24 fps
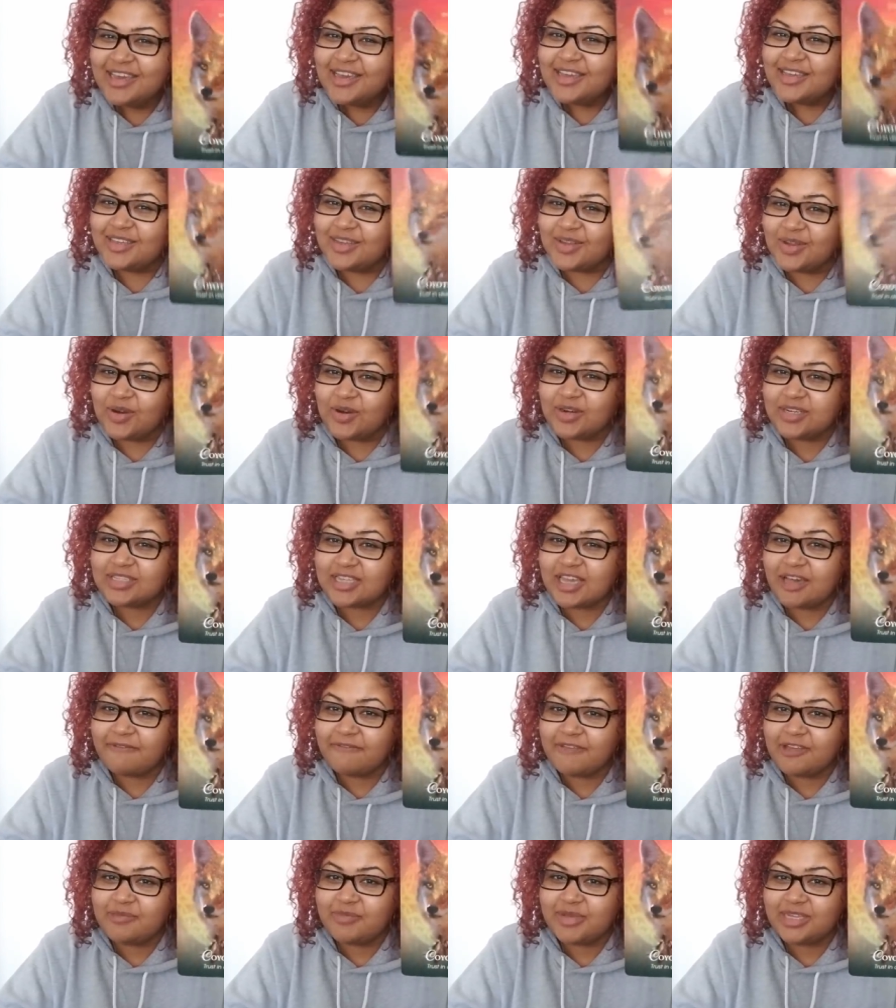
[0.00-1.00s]
you're
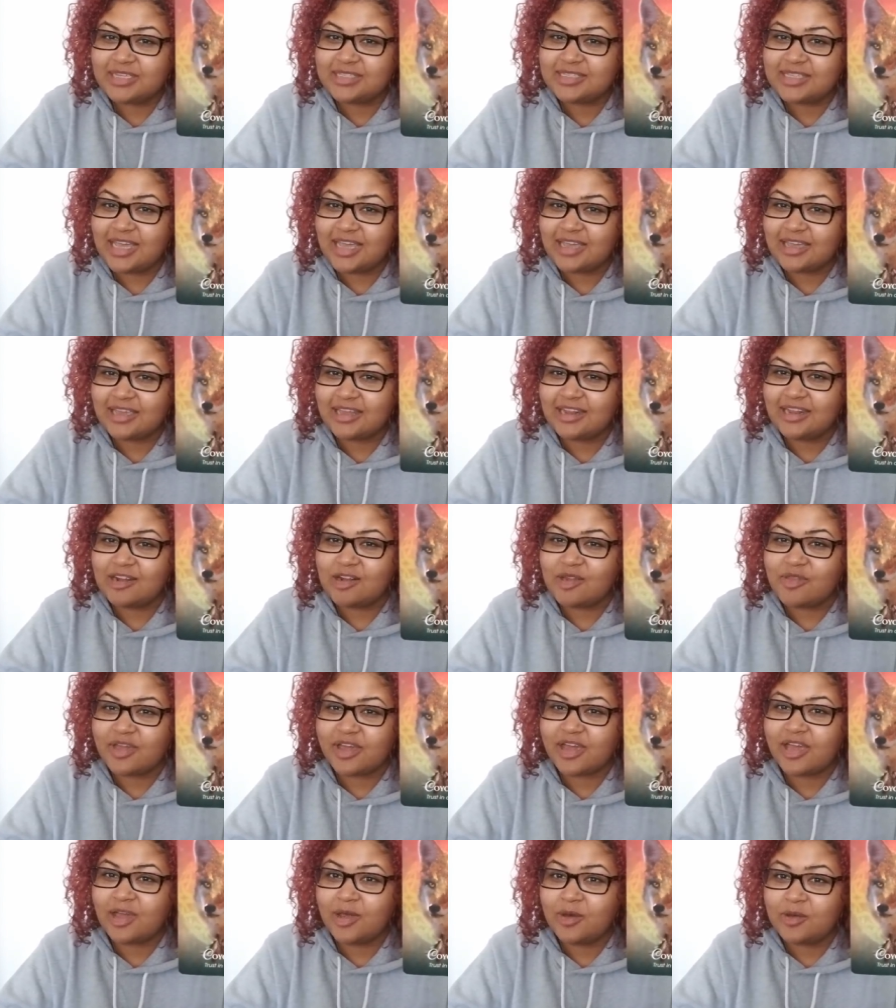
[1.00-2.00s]
definitely being taken here.
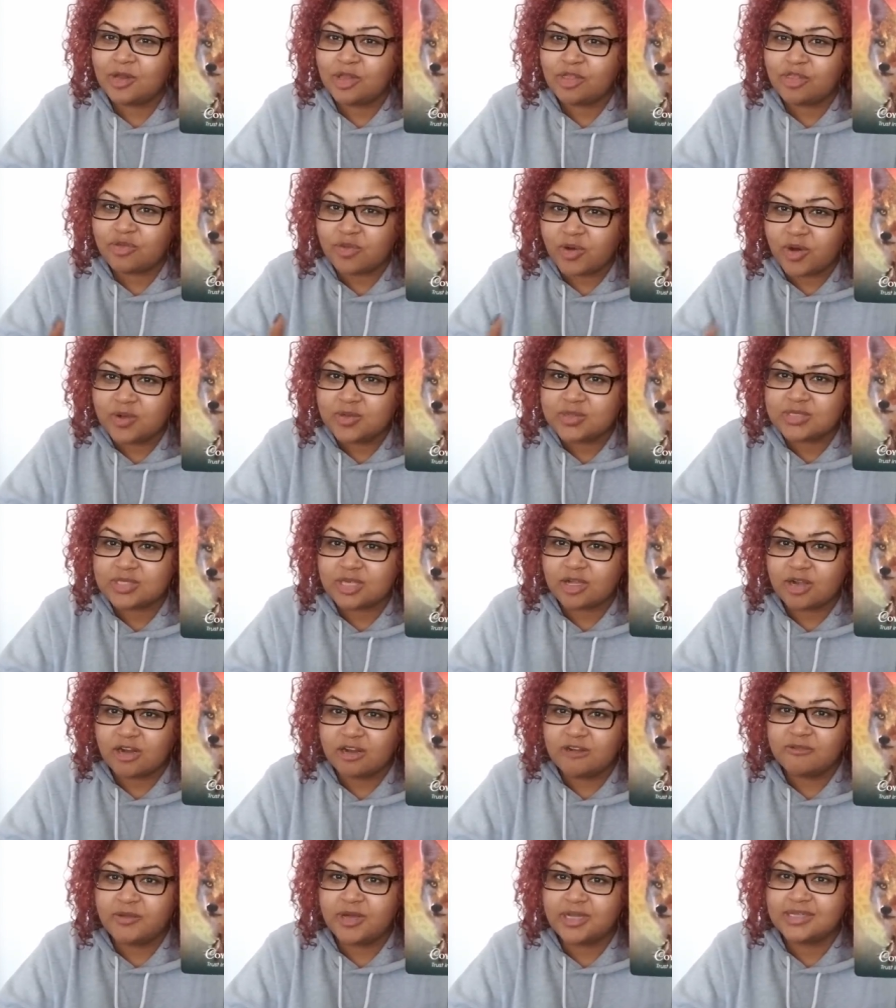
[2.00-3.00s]
The Coyote throws the
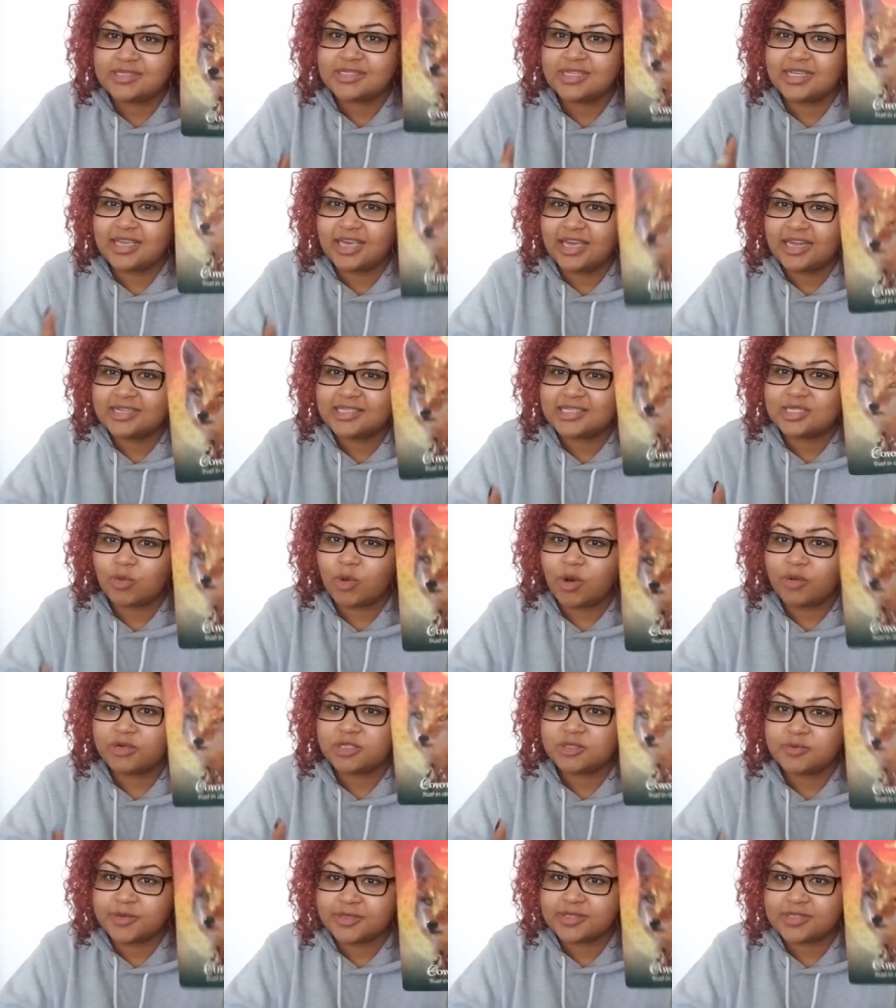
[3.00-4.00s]
curveballs to get us to where we're
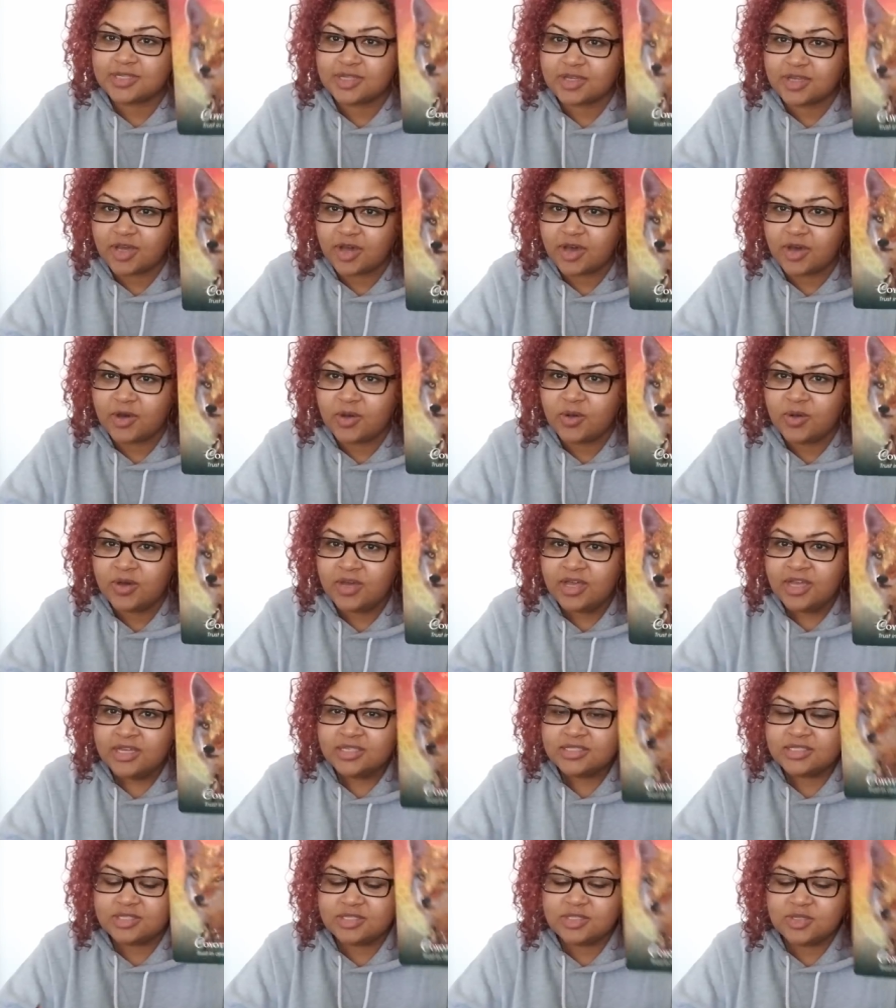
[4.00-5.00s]
supposed to go
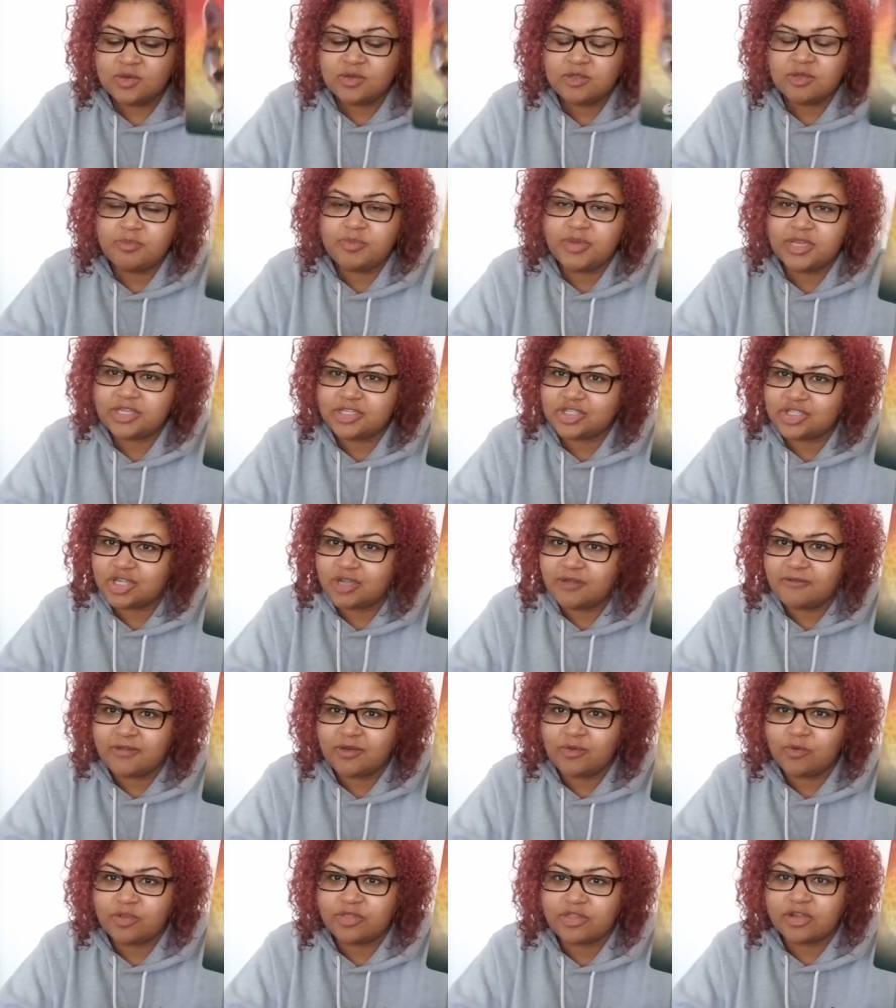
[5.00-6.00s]
to do the big
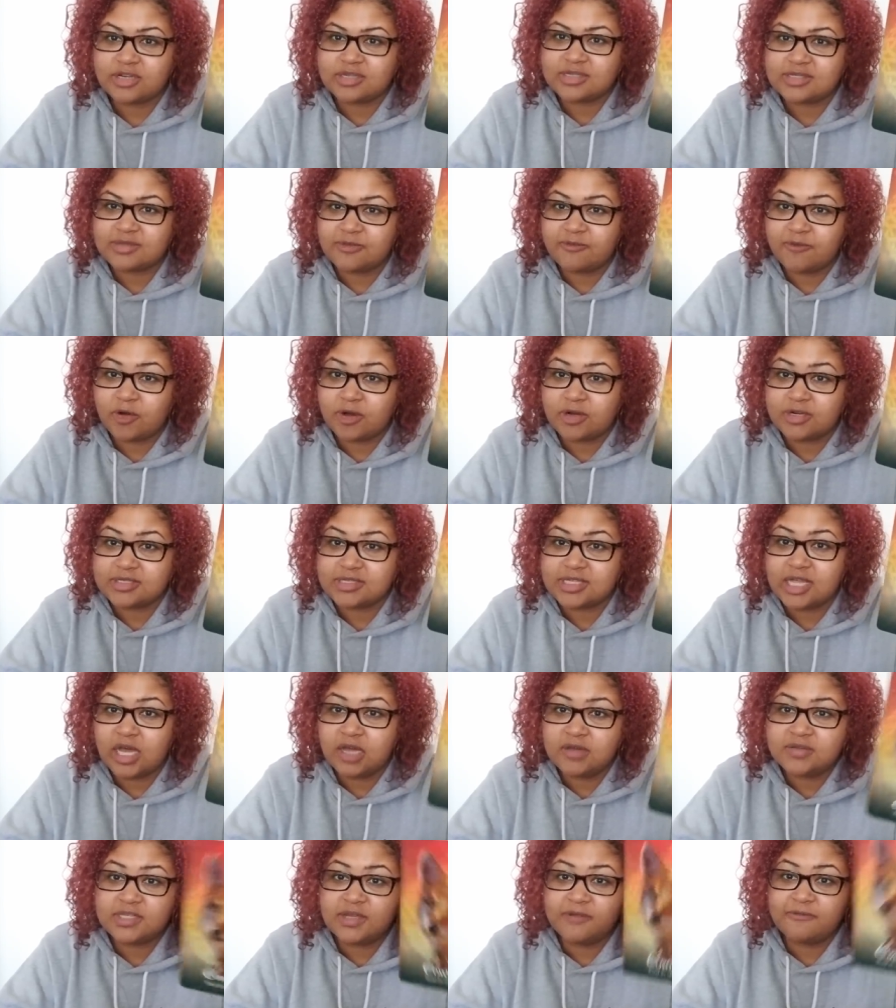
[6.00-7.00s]
shit with our for
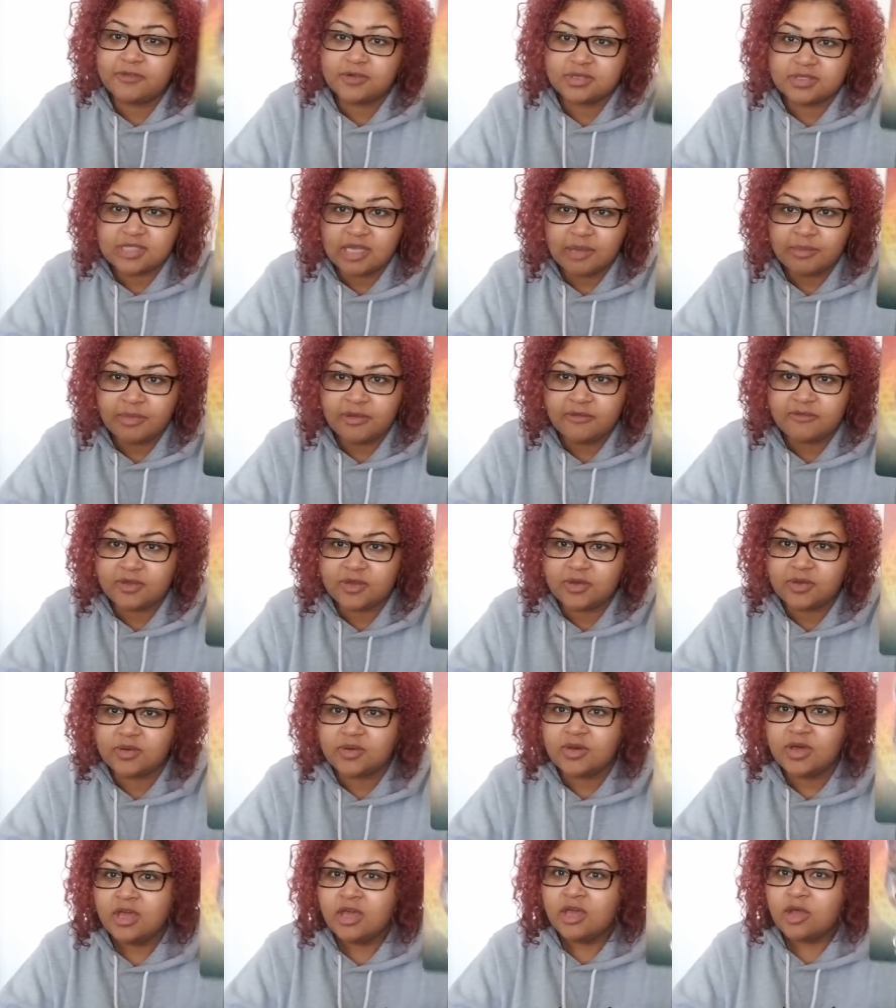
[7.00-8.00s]
ourselves and for some of
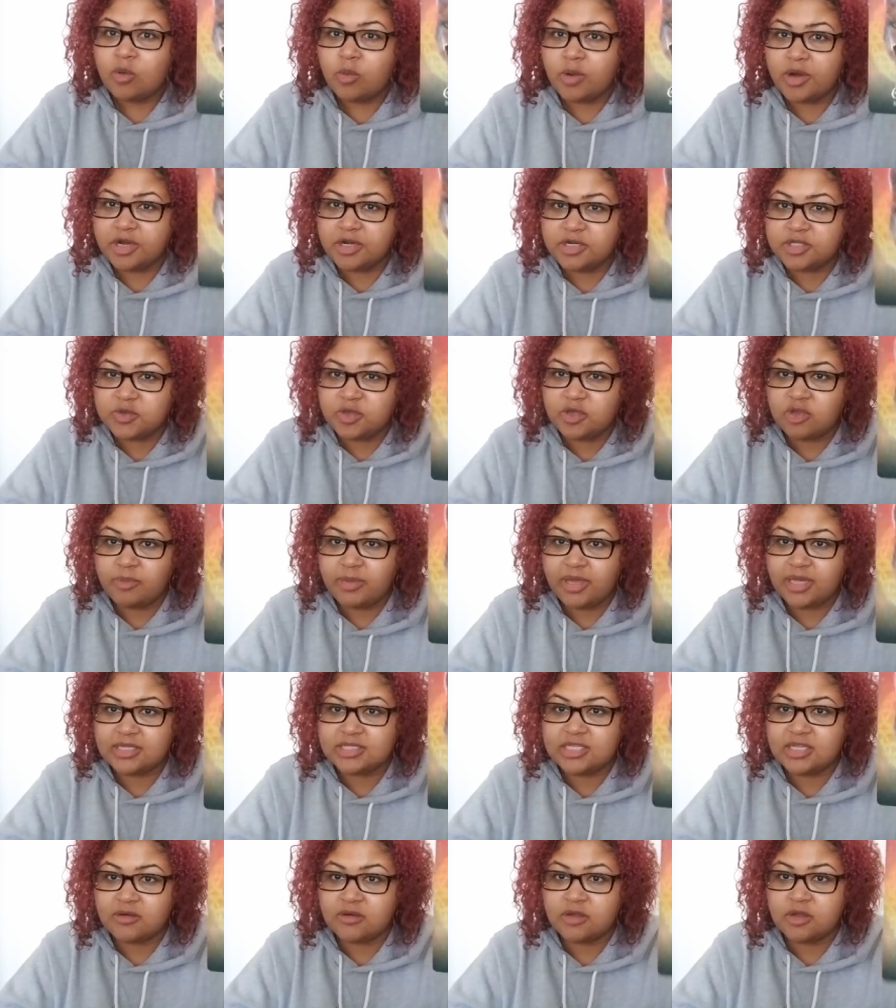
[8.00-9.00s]
you where you're doing
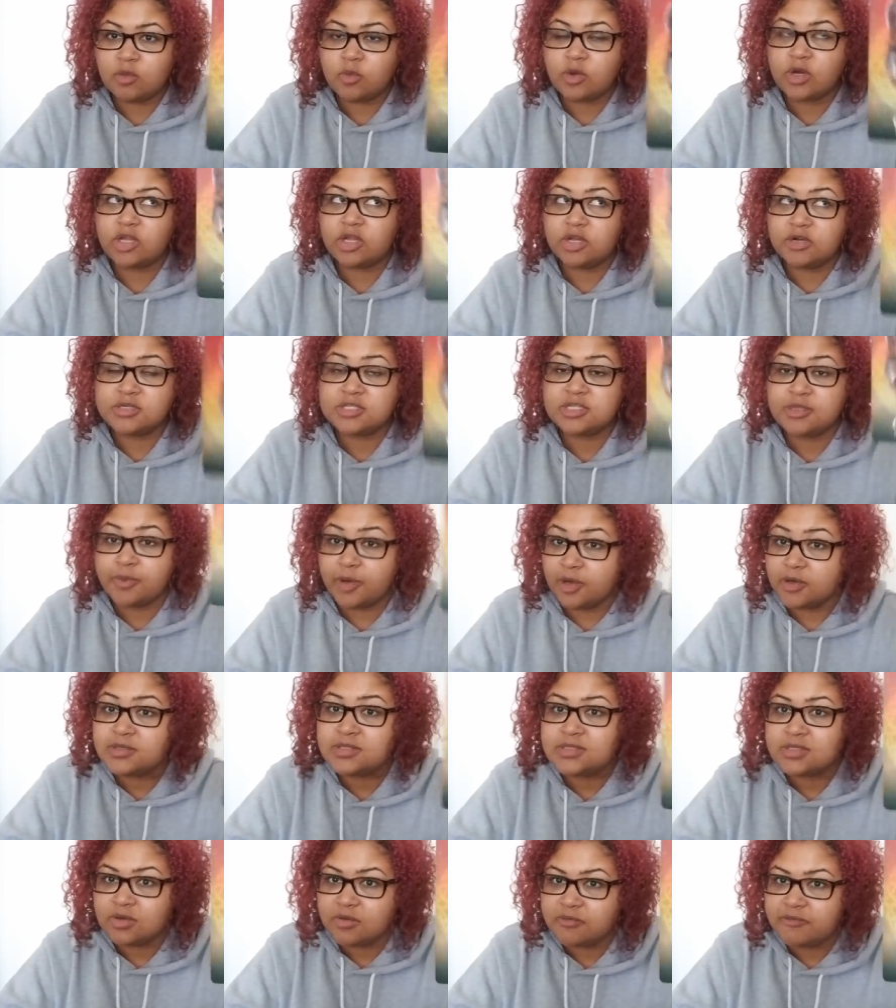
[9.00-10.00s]
humanitarian work, you're
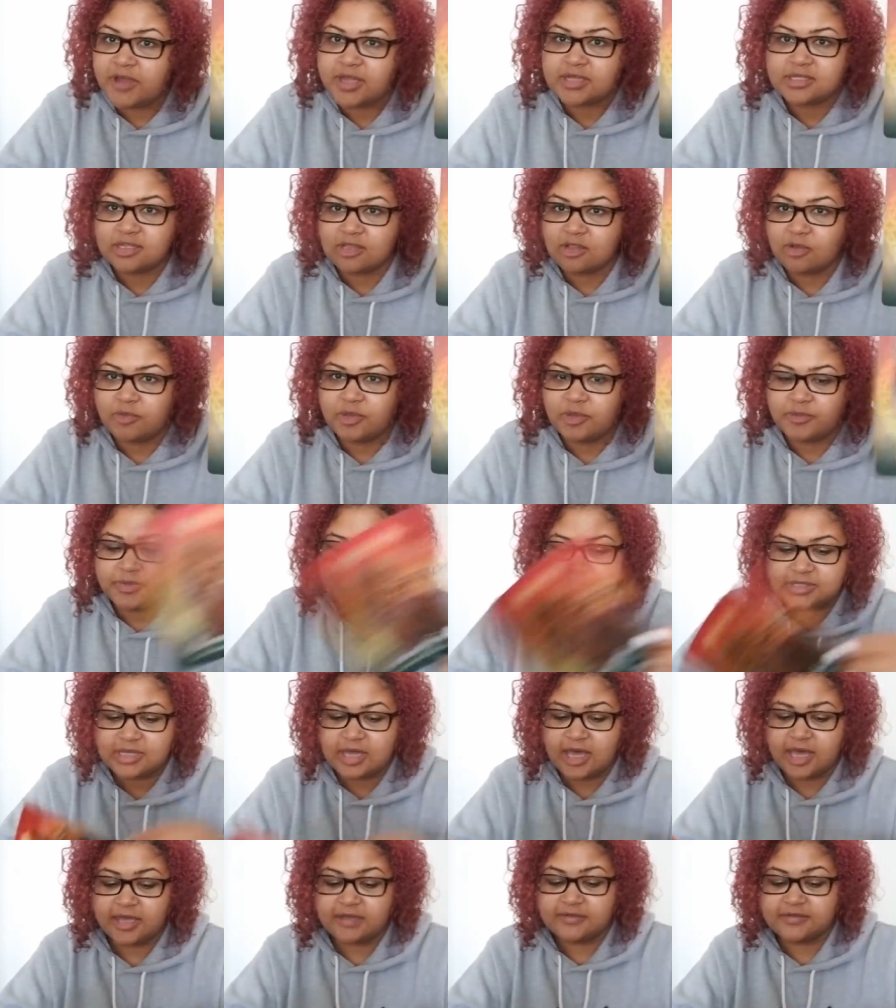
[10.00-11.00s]
supposed to affect other people's
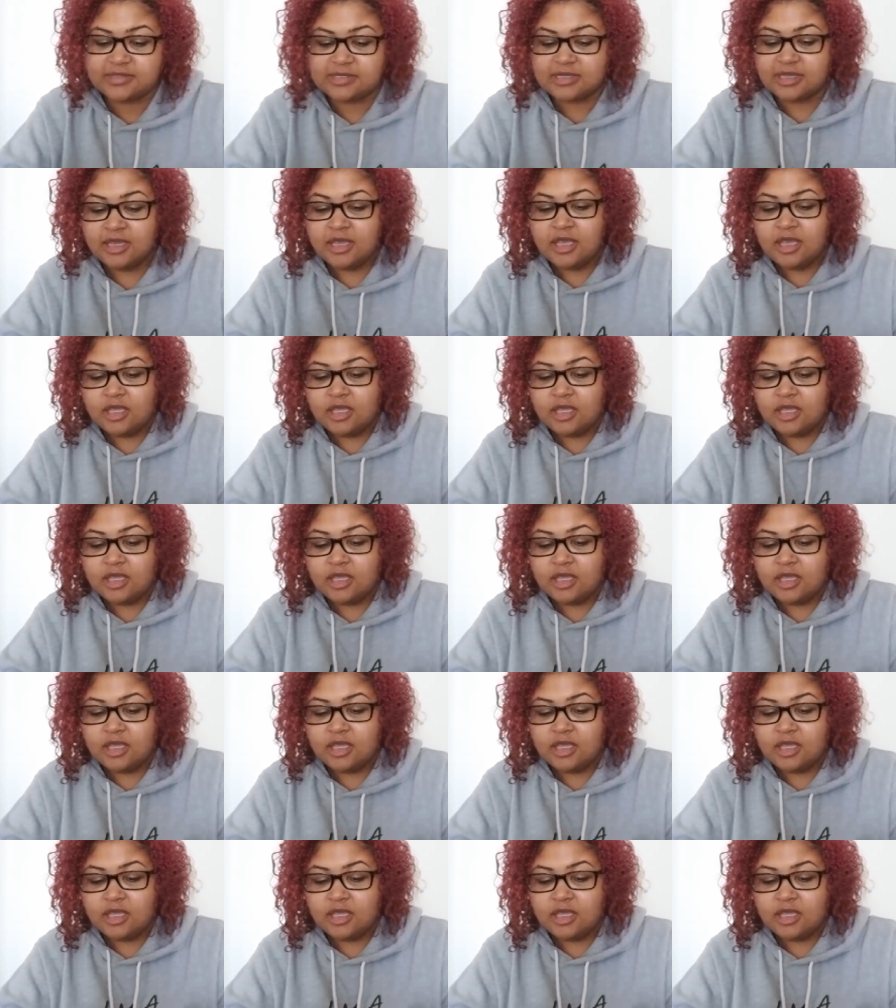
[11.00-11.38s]
lives.